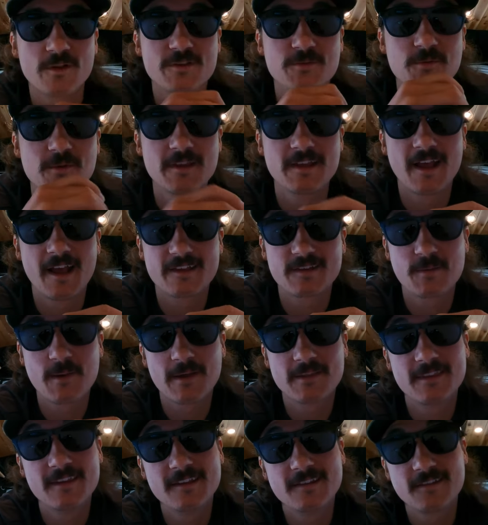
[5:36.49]
What's really nice
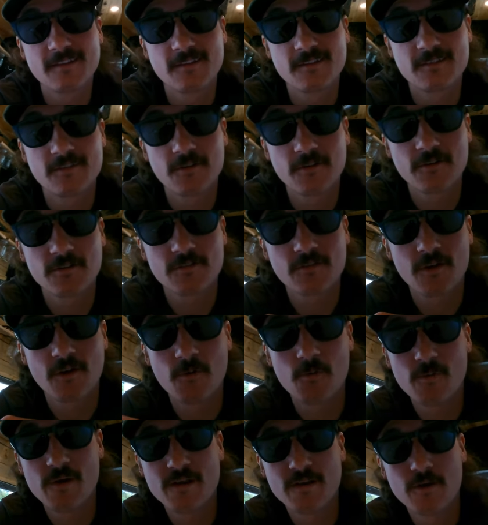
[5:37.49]
about this is there's
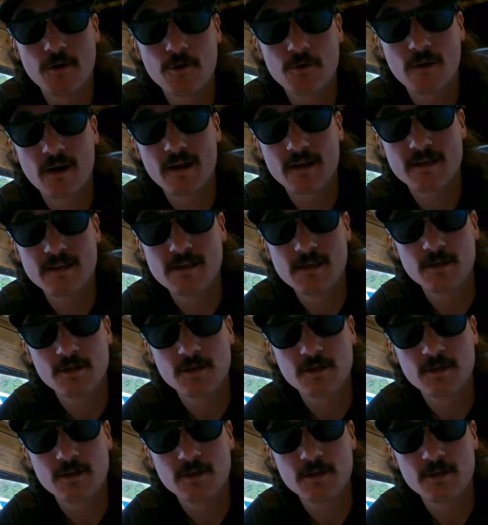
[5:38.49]
a window on